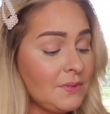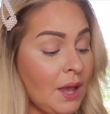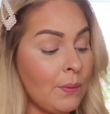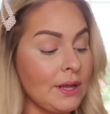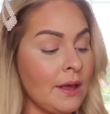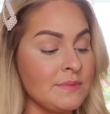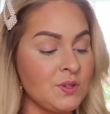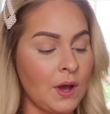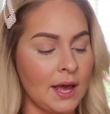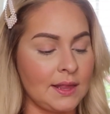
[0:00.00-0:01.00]
And when it comes
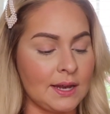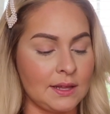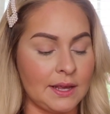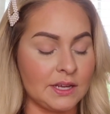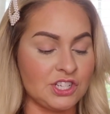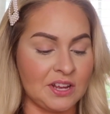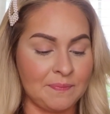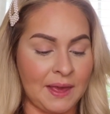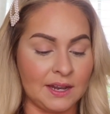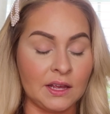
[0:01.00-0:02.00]
to a highlight, I like a
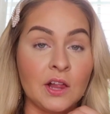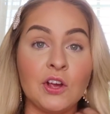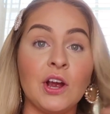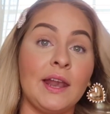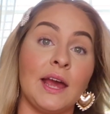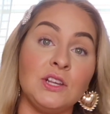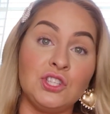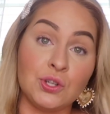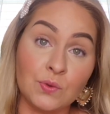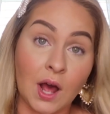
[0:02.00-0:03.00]
champagne color, and I
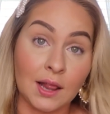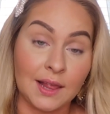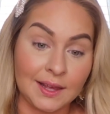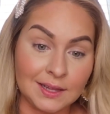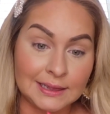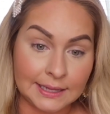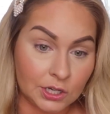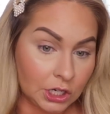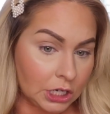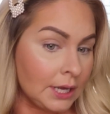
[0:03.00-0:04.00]
do not like
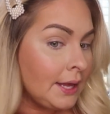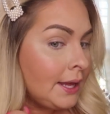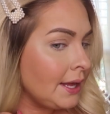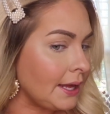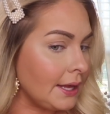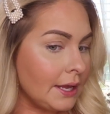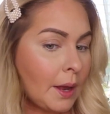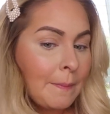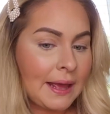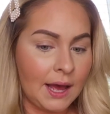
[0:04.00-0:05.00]
glitter
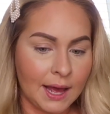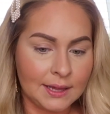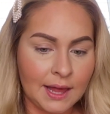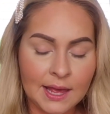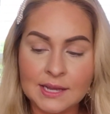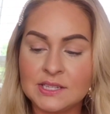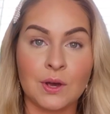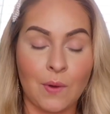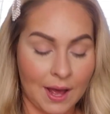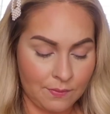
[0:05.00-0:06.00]
in my highlight.
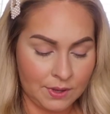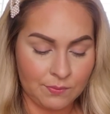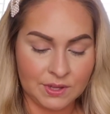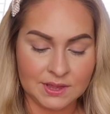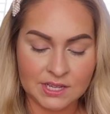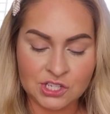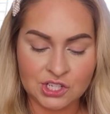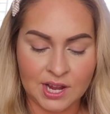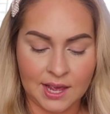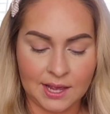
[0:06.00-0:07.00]
So I went with the
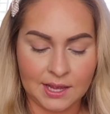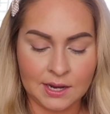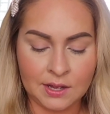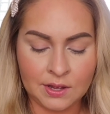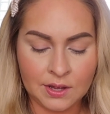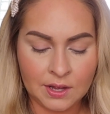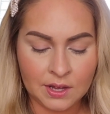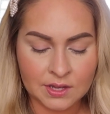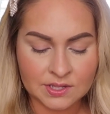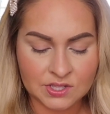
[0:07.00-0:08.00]
shade
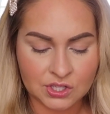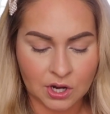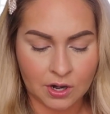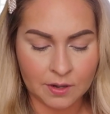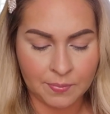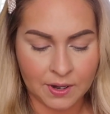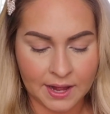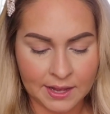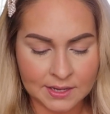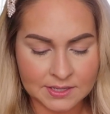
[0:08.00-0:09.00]
Star
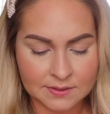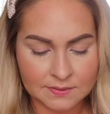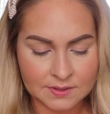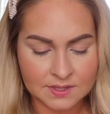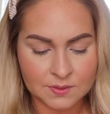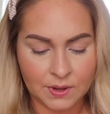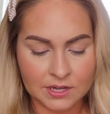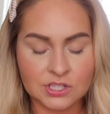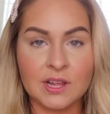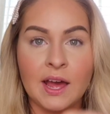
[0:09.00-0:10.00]
Bright.
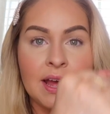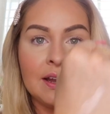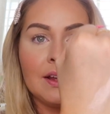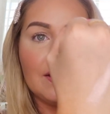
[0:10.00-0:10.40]
Swatch that.